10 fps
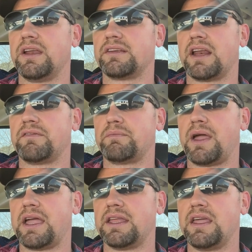It's kind of a
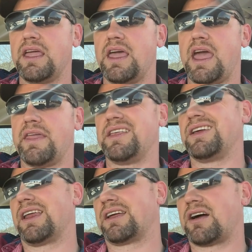pain, and then
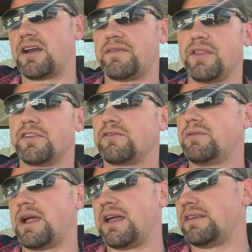you got to cut off all the
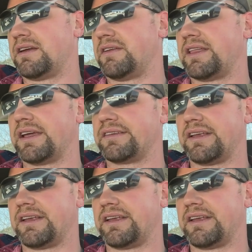screw heads and everything.